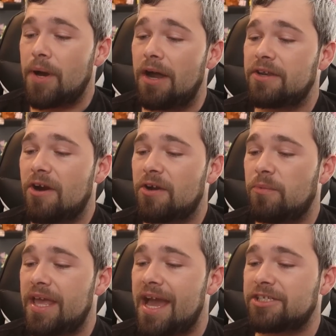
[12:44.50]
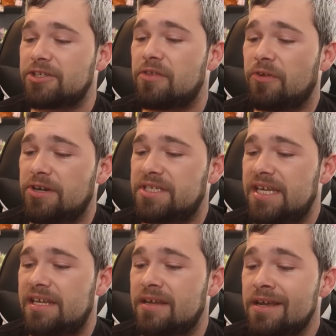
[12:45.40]
Pawniard, we hatched
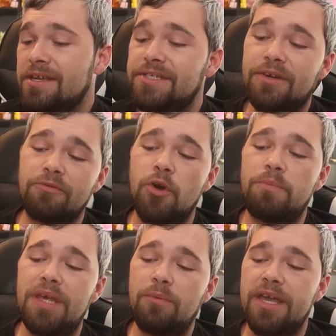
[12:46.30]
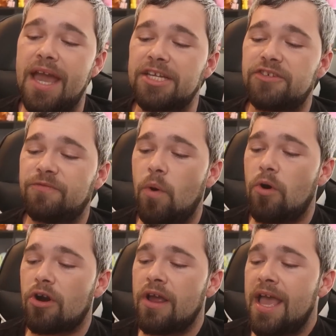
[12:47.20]
13. Skorupi, we hatched
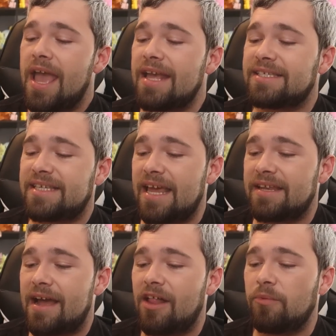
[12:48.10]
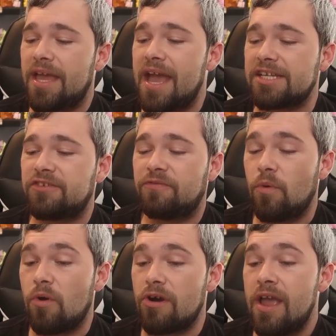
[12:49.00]
4. And Sandile, we hatched
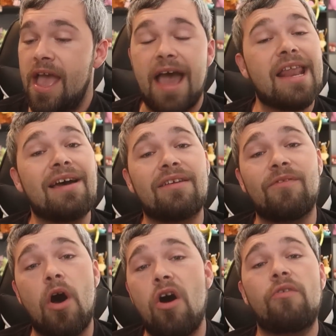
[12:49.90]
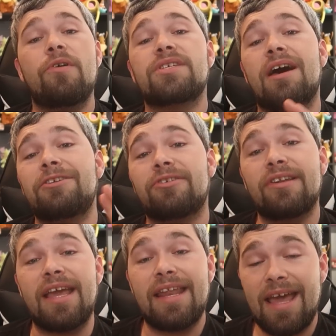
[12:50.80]
4. And out of all those
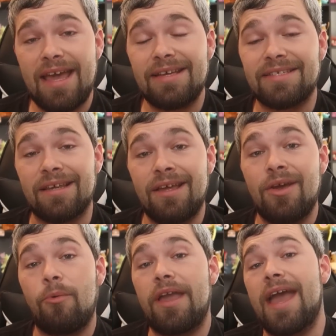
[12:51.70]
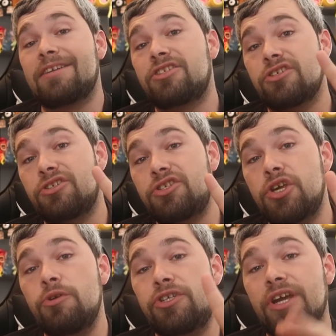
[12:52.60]
108 eggs, we hatched
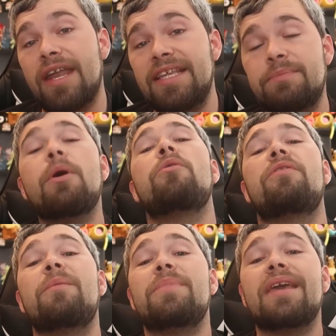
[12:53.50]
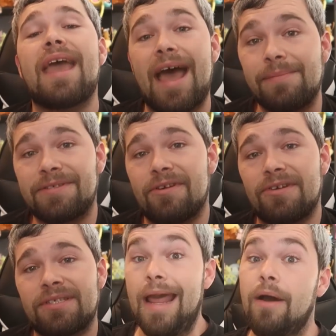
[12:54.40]
two shinies, both of them being
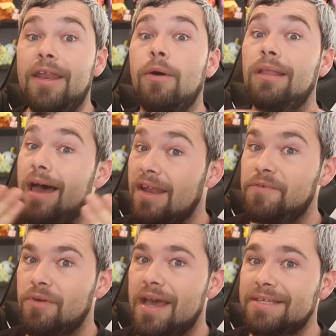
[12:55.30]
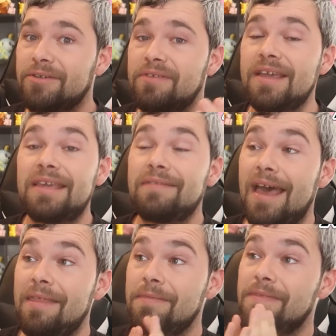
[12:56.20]
Absols. Now, I know a lot of you guys are thinking
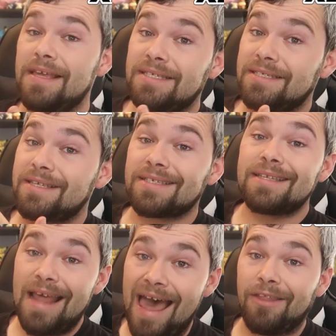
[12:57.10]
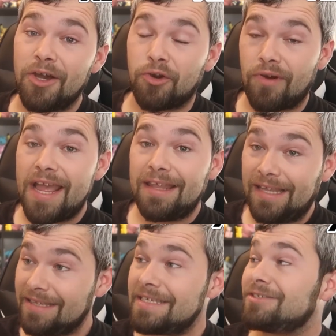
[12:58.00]
that this does not look great.
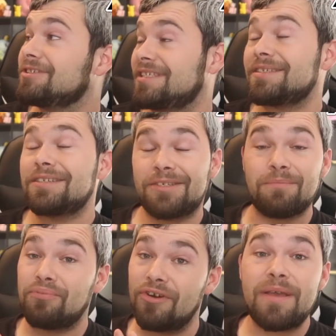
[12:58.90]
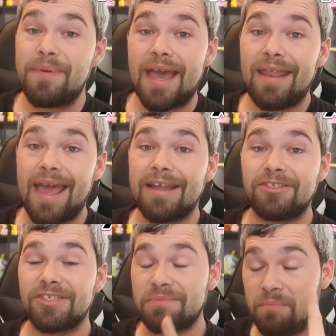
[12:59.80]
Like, these looks like some pretty bad
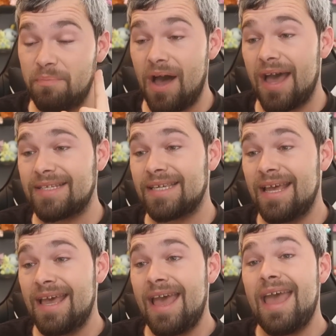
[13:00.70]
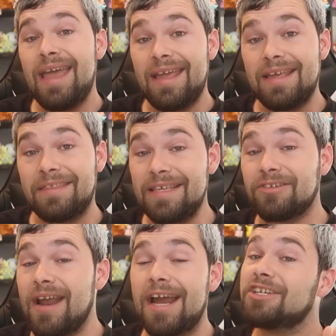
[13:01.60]
hatches, but... These
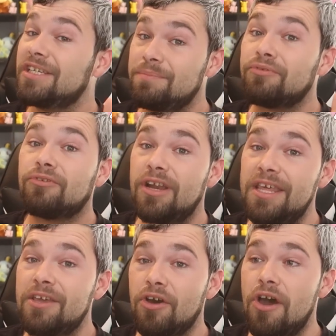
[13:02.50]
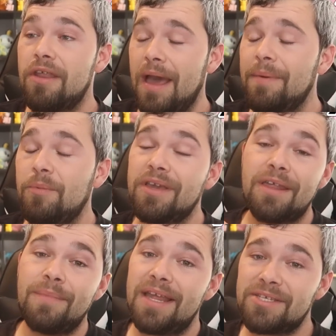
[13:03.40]
are actually pretty good. I mean, we
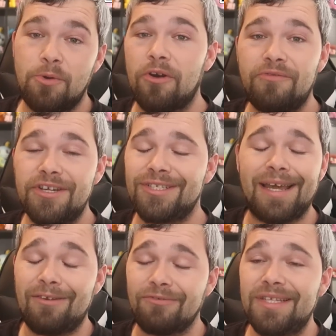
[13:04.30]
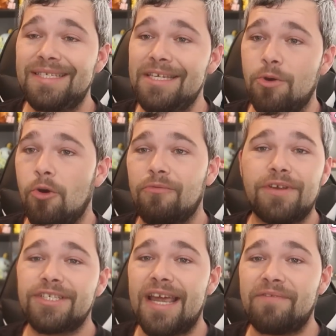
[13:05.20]
can minus Corphish. I don't really see
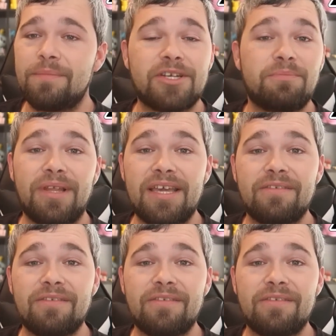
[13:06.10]
Corphish having much play